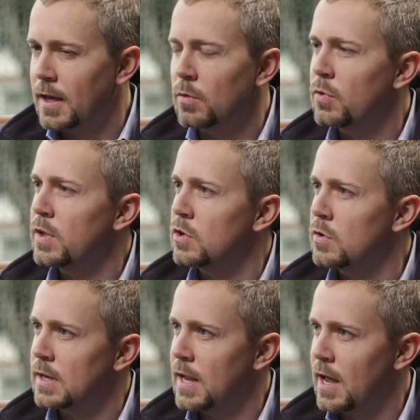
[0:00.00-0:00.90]
I don't think
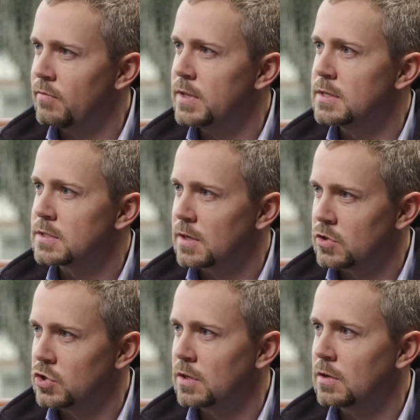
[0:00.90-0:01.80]
you can have the
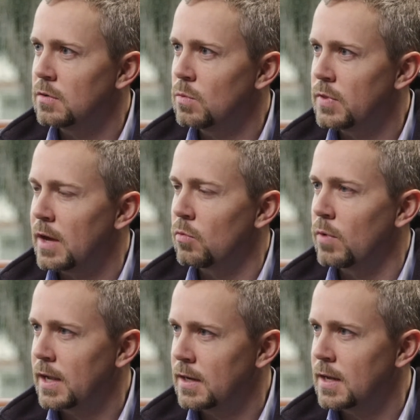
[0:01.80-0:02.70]
discussion without
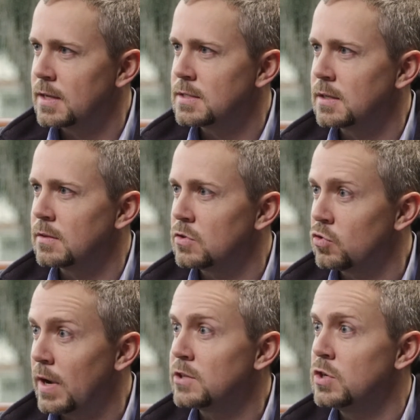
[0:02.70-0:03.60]
recognizing the
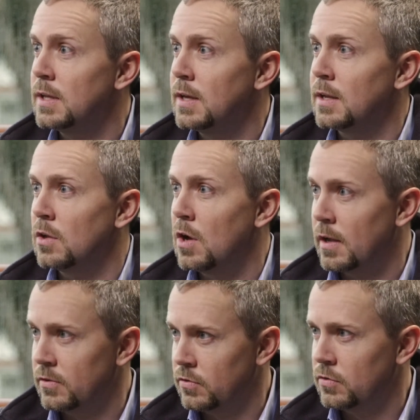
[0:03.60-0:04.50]
tragedy and
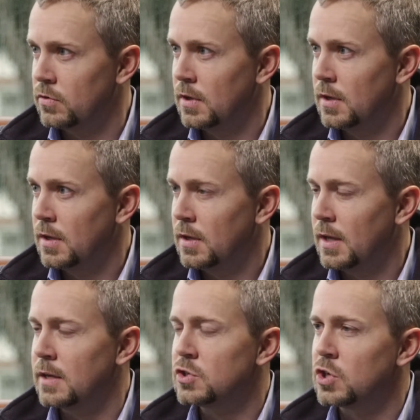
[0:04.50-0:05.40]
loss
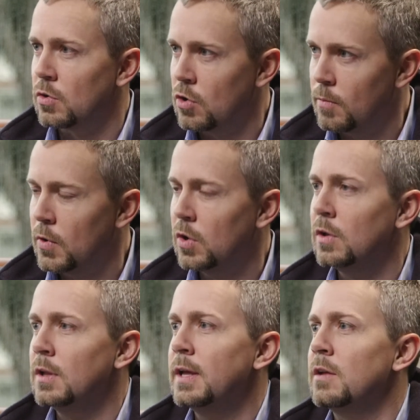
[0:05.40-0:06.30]
at
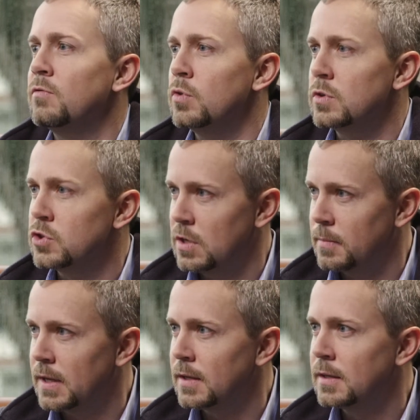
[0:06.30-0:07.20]
Chernobyl, at
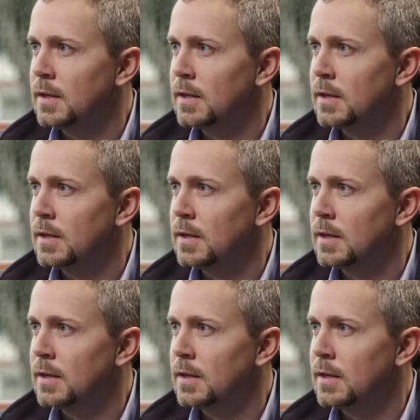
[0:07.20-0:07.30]
Fukushima.